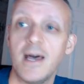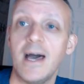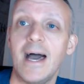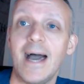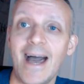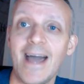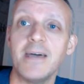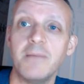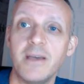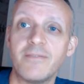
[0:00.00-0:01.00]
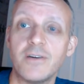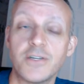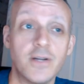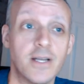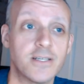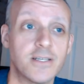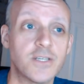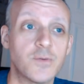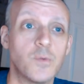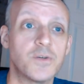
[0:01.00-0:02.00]
I am in for a treat because this
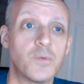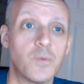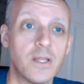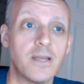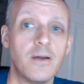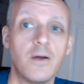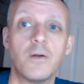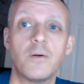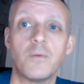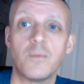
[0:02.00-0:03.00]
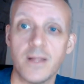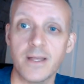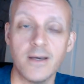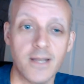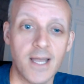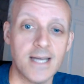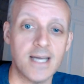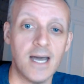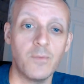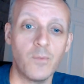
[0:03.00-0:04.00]
was really, really good, guys.
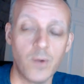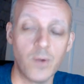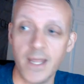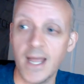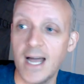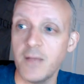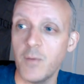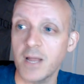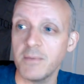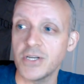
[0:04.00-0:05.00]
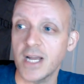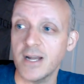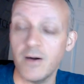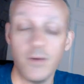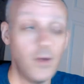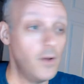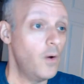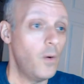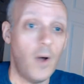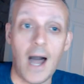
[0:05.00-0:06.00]
I really highly recommend checking out.
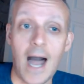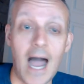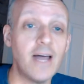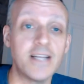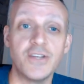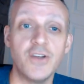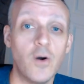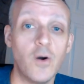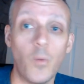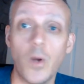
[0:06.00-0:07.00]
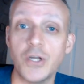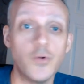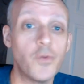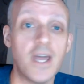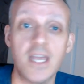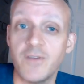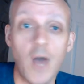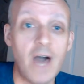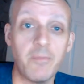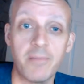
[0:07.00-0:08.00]
I'd like to know what you think if you
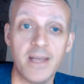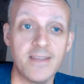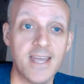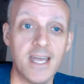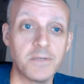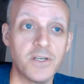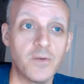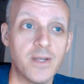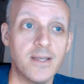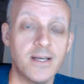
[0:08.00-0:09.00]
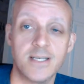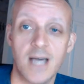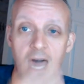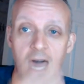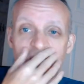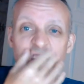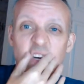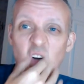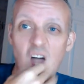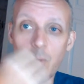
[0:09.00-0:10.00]
haven't played the games and you read this. I'd like to
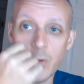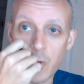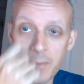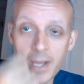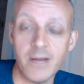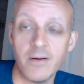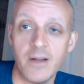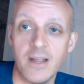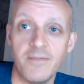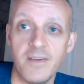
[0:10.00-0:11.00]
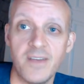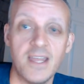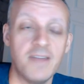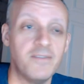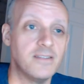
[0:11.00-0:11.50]
know your opinion on it. If, if it if it